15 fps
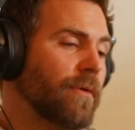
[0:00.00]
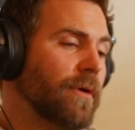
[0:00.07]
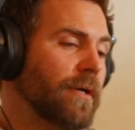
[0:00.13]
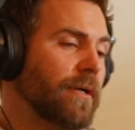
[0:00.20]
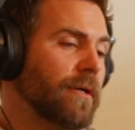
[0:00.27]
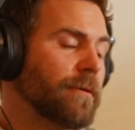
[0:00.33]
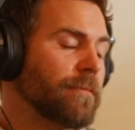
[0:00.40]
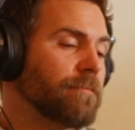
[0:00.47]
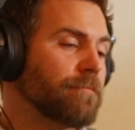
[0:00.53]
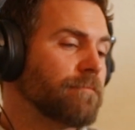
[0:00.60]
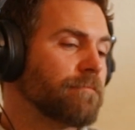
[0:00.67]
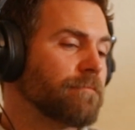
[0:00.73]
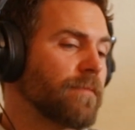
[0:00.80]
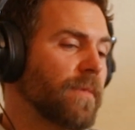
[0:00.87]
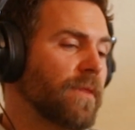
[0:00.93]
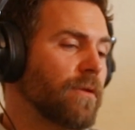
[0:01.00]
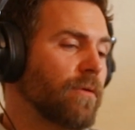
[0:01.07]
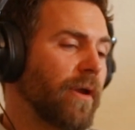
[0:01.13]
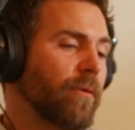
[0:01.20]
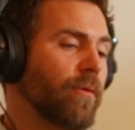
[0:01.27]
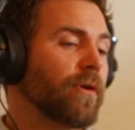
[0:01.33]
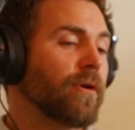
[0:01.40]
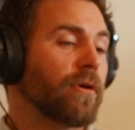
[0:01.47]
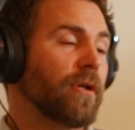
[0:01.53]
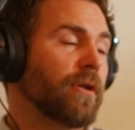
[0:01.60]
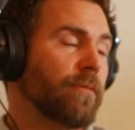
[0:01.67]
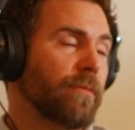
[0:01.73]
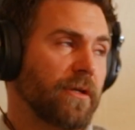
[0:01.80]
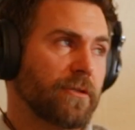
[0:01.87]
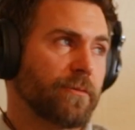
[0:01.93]
what you're going to
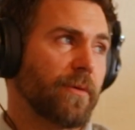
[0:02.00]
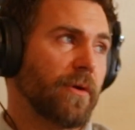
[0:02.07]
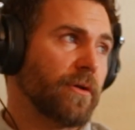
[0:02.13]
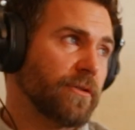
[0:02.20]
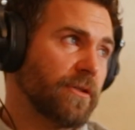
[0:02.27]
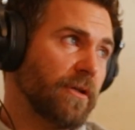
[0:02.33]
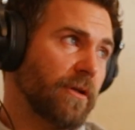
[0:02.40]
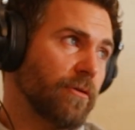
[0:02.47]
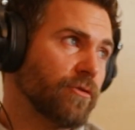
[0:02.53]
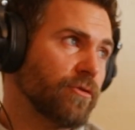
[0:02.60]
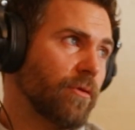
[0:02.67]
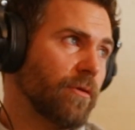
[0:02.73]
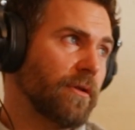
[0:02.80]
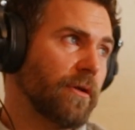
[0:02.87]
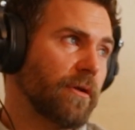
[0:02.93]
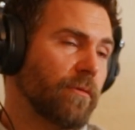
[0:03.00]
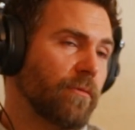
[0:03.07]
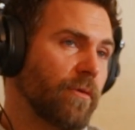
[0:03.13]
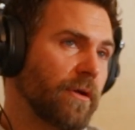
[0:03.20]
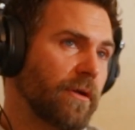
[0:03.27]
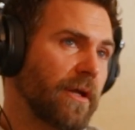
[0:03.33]
be experiencing here shortly and